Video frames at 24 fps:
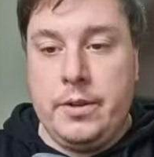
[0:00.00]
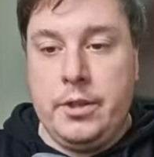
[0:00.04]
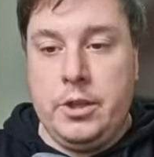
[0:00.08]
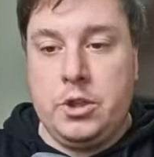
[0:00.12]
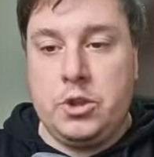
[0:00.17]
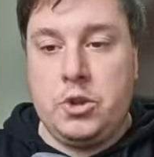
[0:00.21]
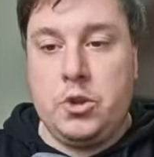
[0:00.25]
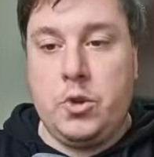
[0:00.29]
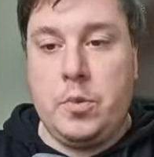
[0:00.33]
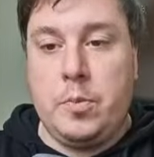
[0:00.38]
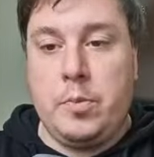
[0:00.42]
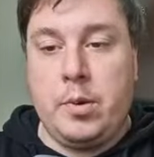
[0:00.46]
you're
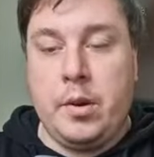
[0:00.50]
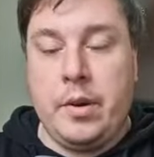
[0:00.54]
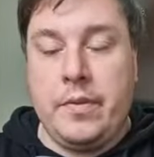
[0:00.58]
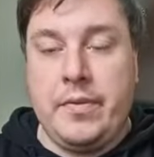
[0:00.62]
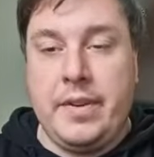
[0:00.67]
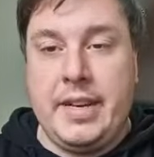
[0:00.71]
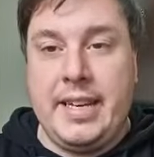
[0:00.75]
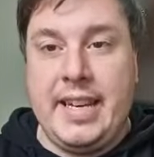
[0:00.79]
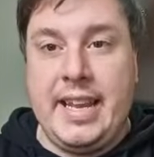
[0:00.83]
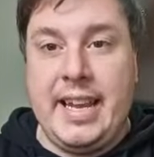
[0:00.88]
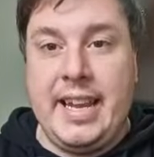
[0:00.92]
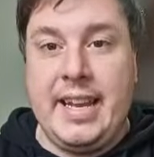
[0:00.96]
still
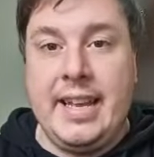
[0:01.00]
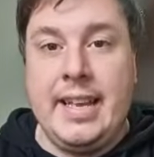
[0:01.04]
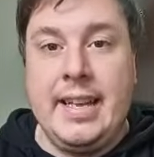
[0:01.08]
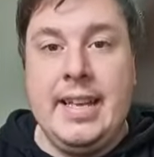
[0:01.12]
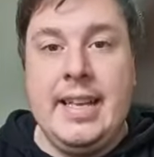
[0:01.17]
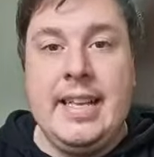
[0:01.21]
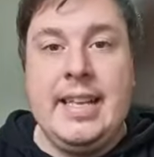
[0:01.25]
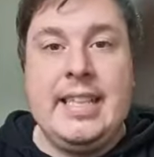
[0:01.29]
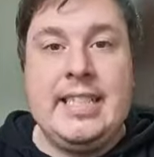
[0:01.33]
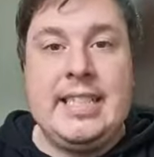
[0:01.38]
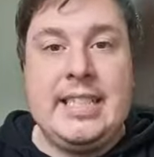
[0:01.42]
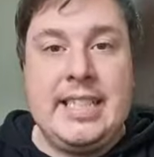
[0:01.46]
profiting
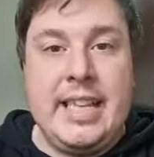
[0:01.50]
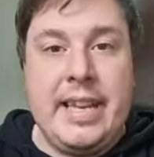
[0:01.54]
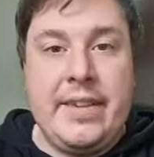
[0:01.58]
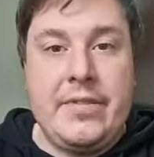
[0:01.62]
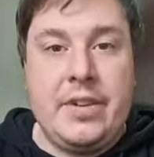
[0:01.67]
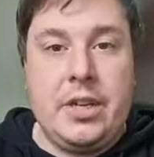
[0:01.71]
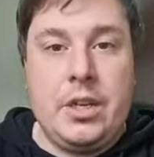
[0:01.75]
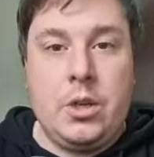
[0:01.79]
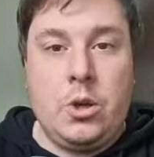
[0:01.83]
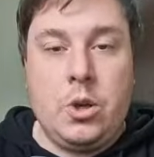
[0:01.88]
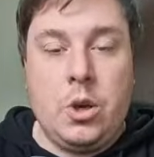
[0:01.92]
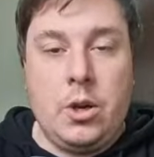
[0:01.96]

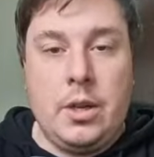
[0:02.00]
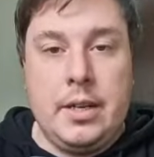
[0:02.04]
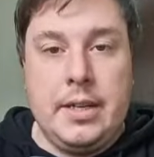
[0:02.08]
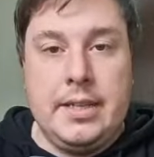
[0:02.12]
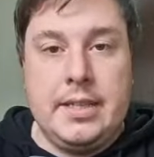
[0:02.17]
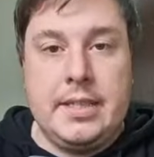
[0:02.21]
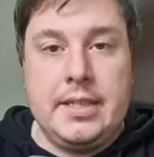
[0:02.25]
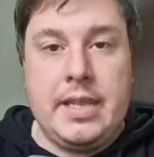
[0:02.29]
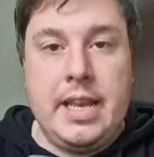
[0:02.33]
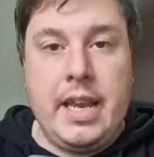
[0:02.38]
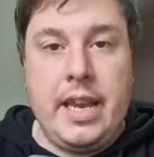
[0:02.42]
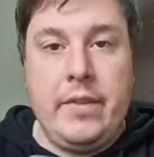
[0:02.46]

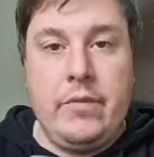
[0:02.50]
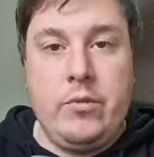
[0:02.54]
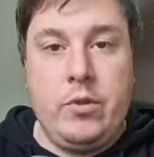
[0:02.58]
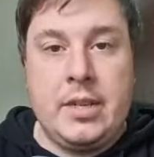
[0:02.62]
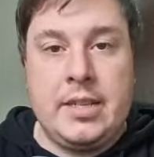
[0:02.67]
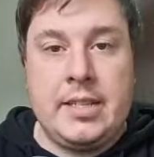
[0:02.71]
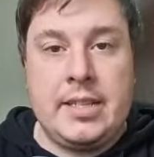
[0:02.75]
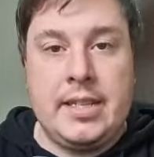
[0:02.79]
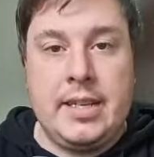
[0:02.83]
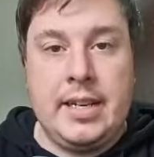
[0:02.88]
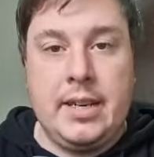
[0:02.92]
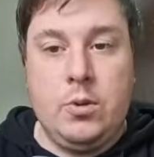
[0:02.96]
$7
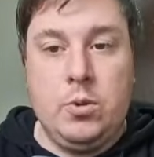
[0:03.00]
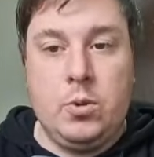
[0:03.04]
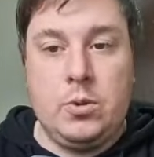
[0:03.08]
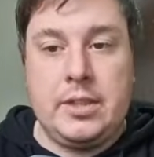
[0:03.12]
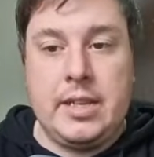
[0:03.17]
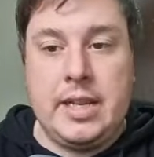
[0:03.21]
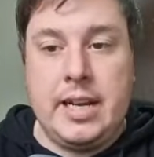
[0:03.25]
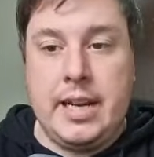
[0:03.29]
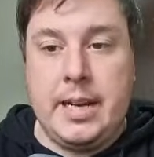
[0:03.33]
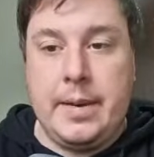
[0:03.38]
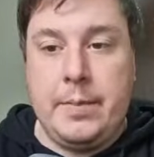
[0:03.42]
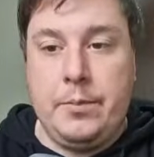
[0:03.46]
every single
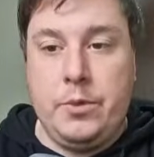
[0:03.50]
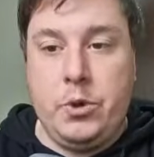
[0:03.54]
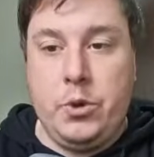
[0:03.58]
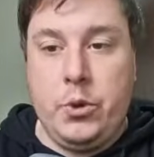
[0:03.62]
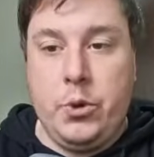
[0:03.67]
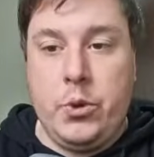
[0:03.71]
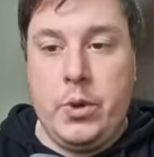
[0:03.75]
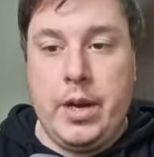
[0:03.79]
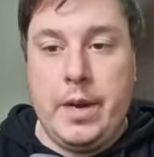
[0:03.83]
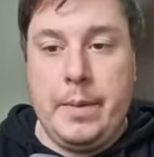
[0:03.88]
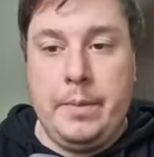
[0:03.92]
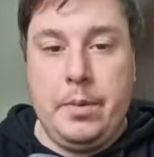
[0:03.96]
time
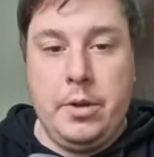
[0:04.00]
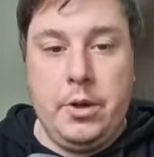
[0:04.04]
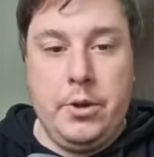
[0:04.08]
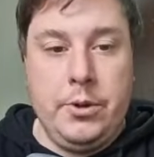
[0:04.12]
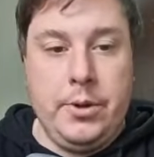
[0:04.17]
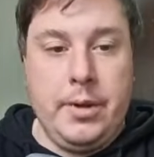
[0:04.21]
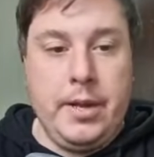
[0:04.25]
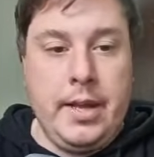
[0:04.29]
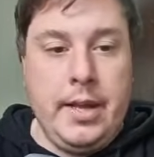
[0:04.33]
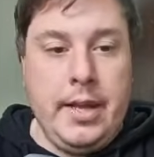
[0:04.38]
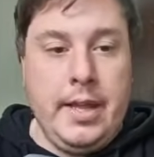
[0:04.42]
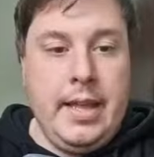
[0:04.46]
you
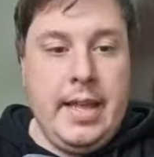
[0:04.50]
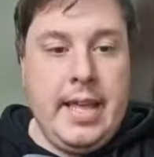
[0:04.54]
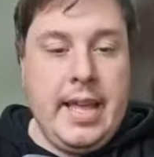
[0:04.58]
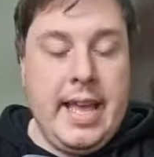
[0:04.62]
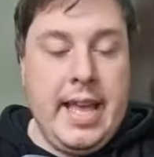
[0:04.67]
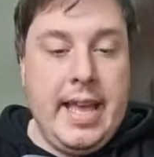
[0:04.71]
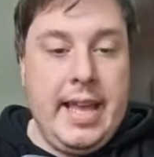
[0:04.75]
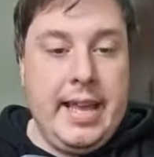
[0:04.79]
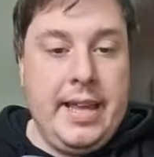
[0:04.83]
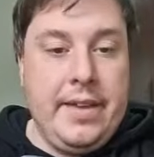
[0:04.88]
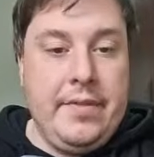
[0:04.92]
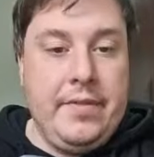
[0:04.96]
upload
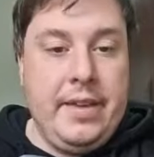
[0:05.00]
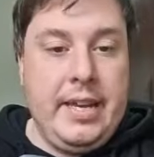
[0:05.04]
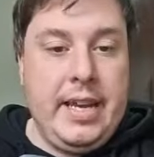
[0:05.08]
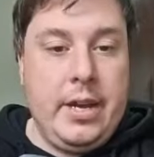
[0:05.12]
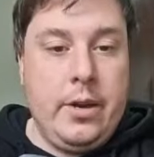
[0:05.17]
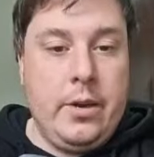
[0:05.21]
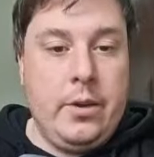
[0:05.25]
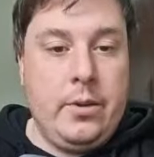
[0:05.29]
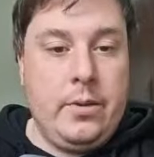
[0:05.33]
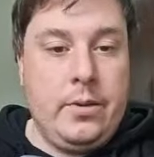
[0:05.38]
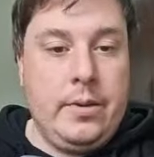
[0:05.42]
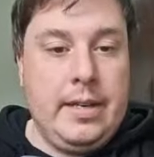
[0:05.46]
a
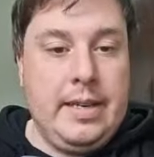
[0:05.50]
video.